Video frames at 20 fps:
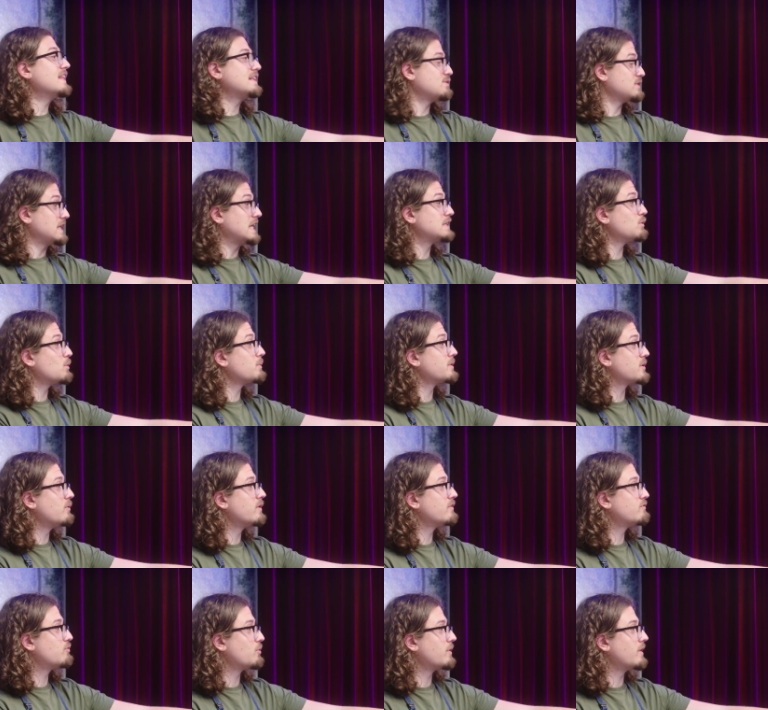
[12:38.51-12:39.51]
that's that's what we're
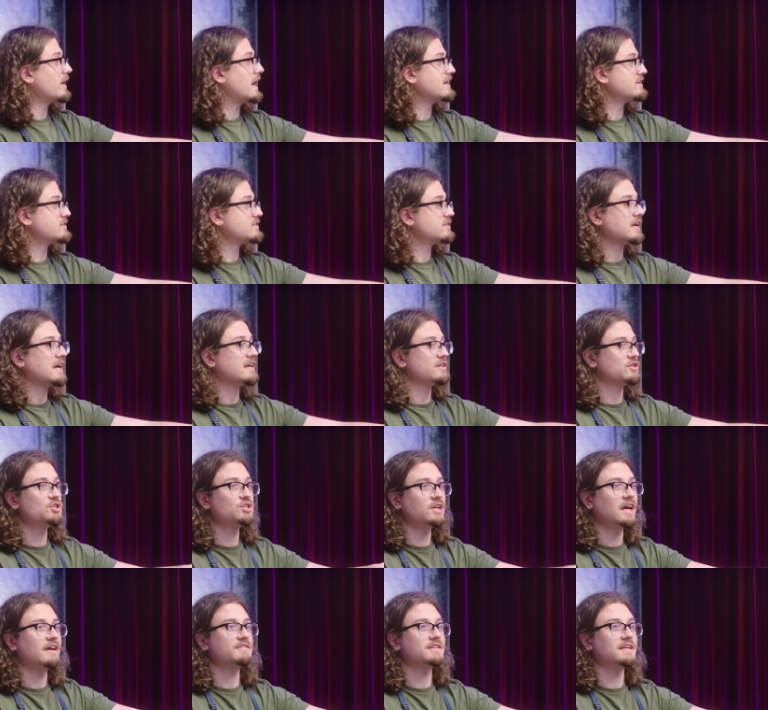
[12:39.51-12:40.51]
going for as as
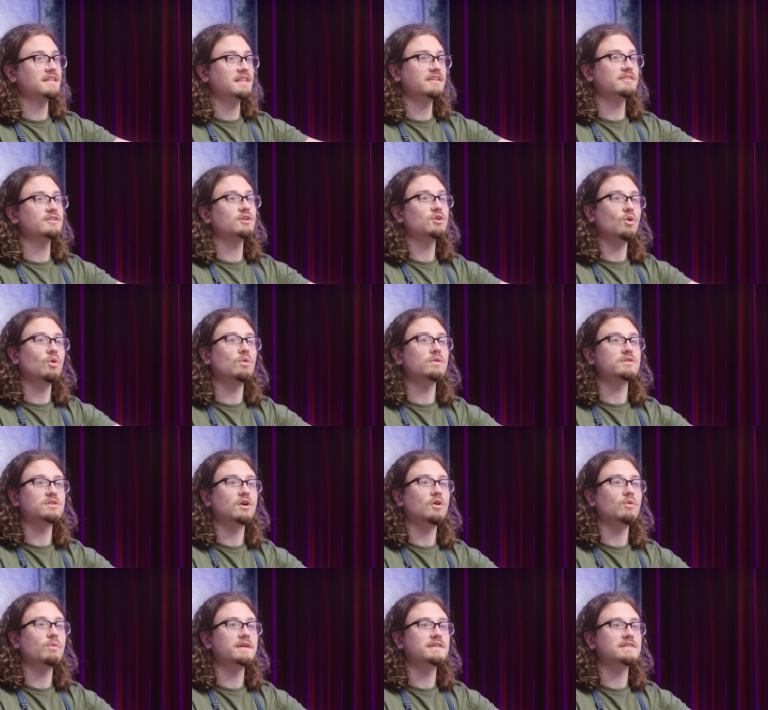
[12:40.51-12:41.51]
chefs. I yes. think the goal is
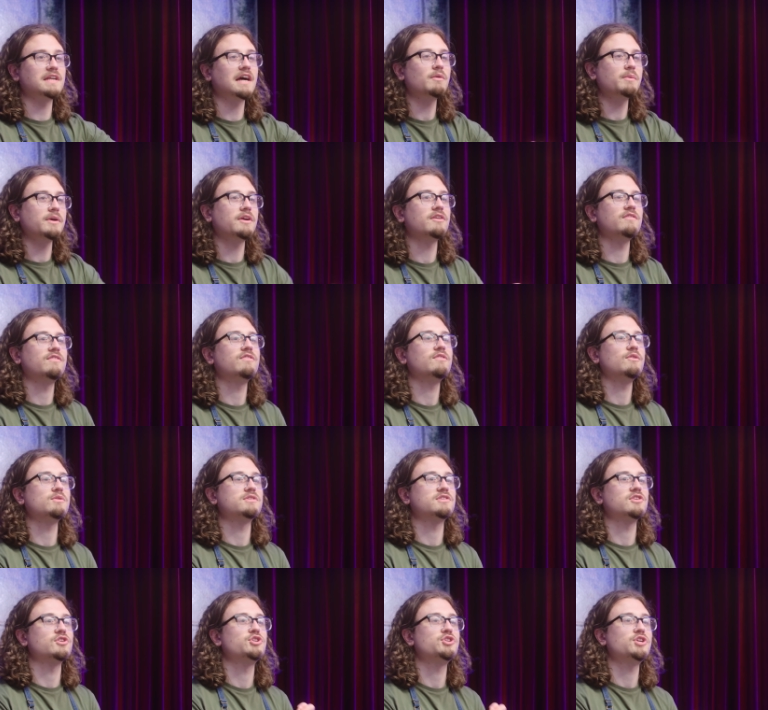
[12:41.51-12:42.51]
always how do we
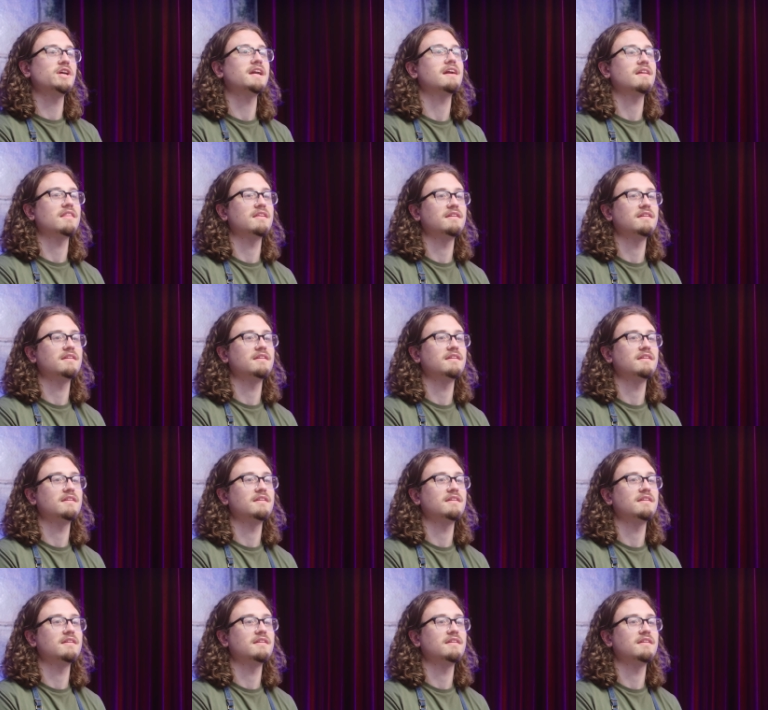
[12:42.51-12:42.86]
confuse the shit out